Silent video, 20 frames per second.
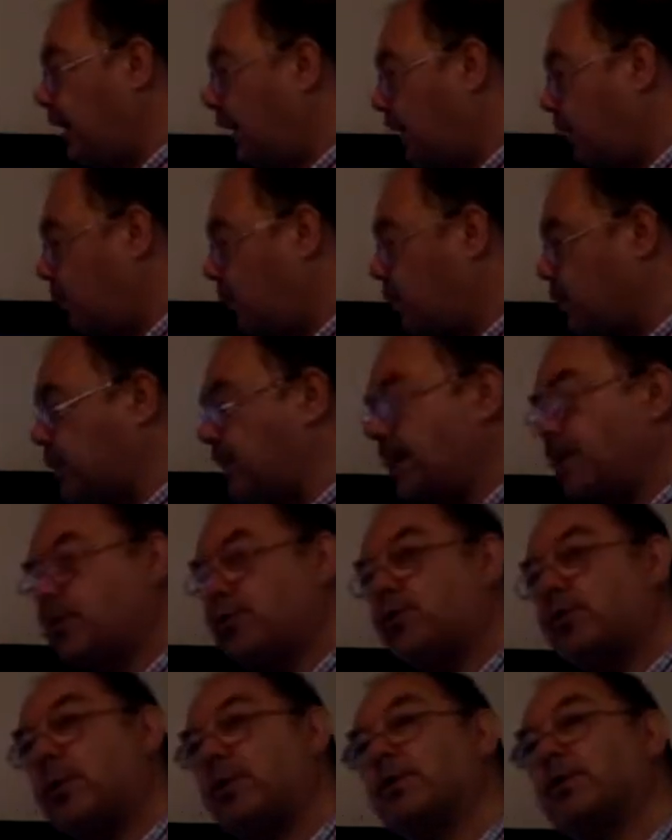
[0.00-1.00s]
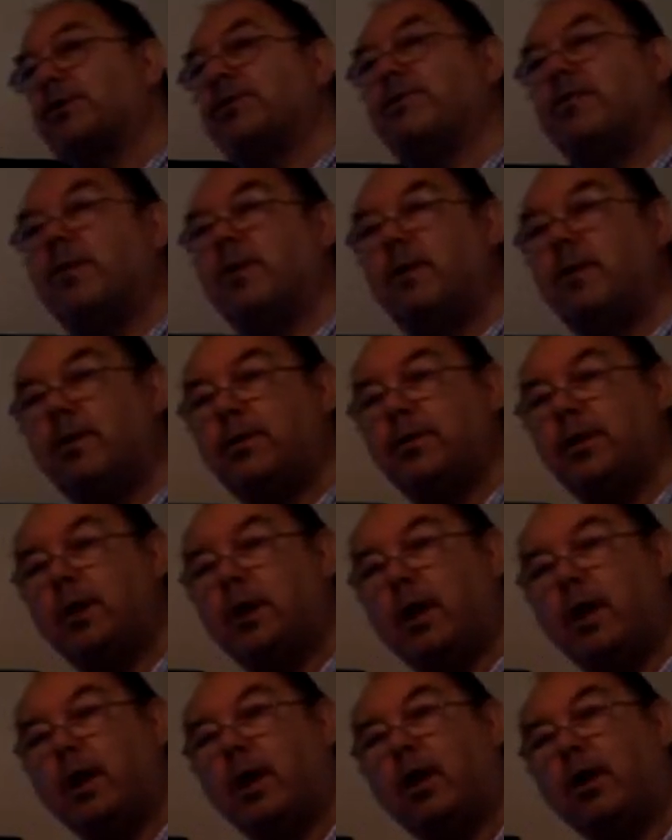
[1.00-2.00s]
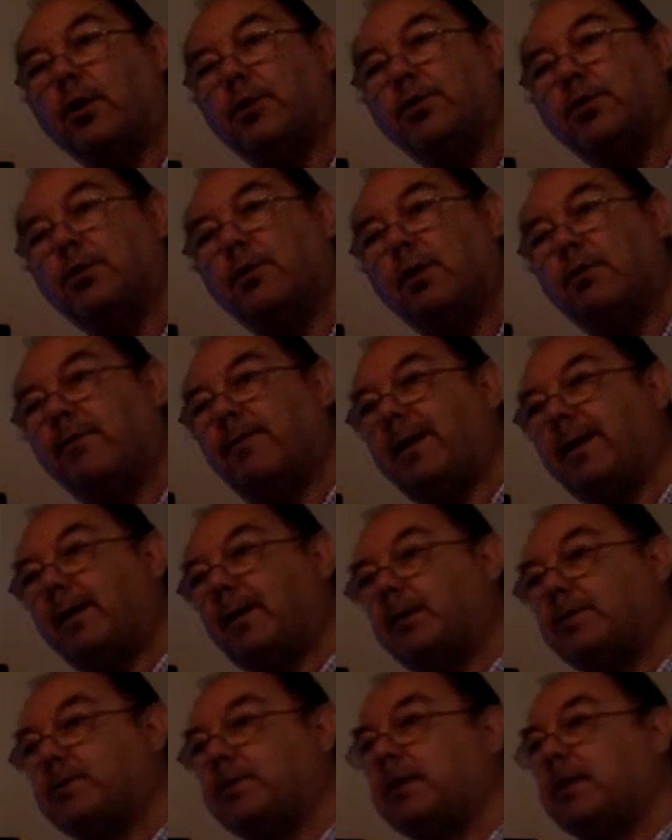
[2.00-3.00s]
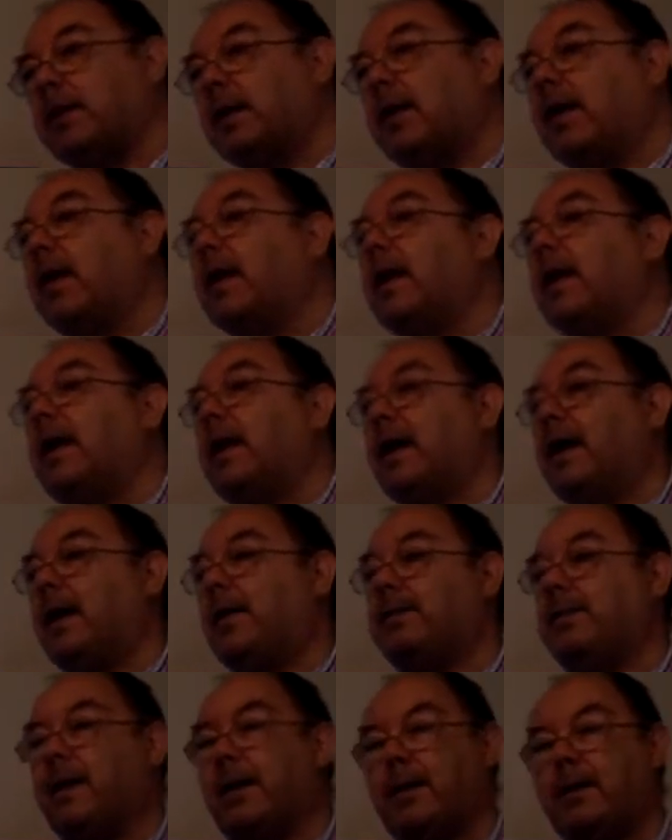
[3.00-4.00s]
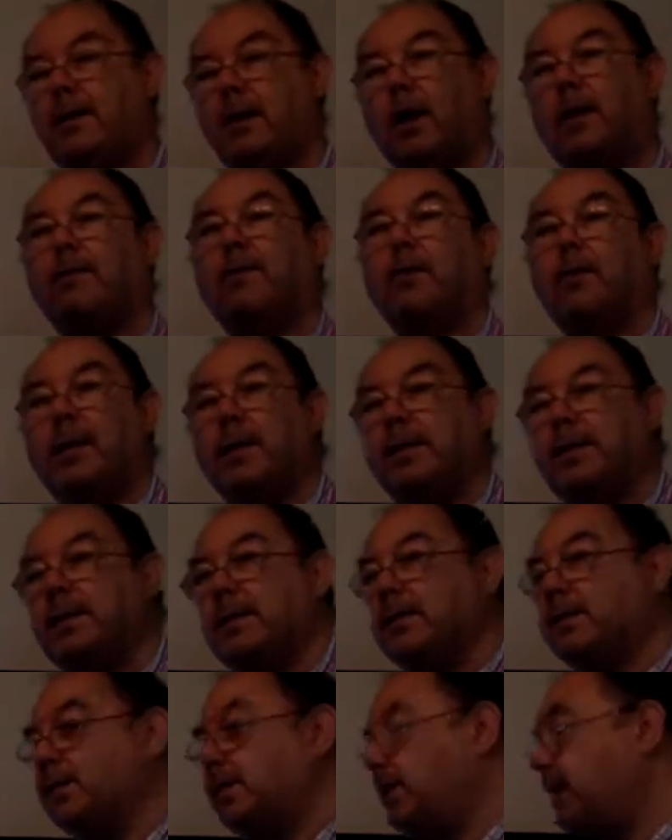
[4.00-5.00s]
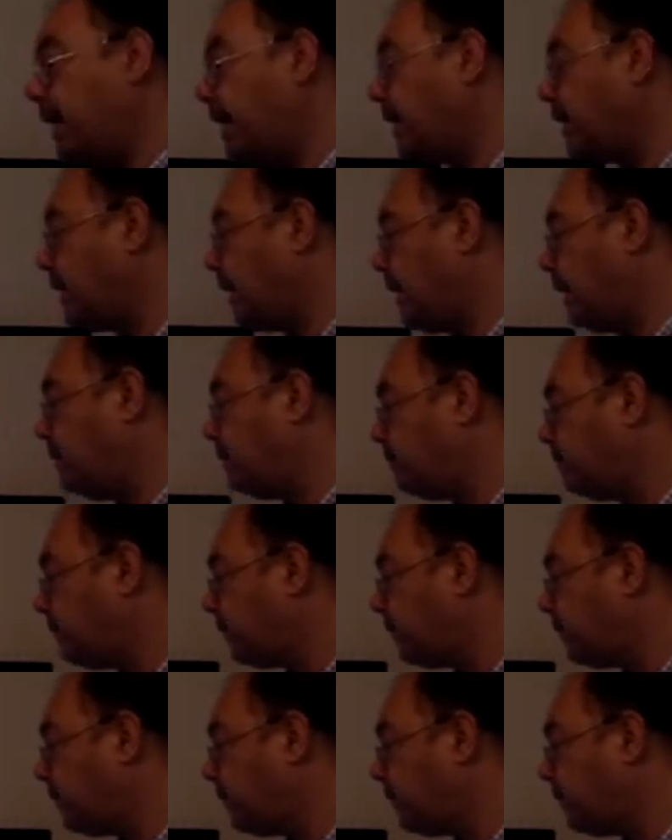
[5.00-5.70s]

It was then transferred onto a felt, and then off it went into the Yankee.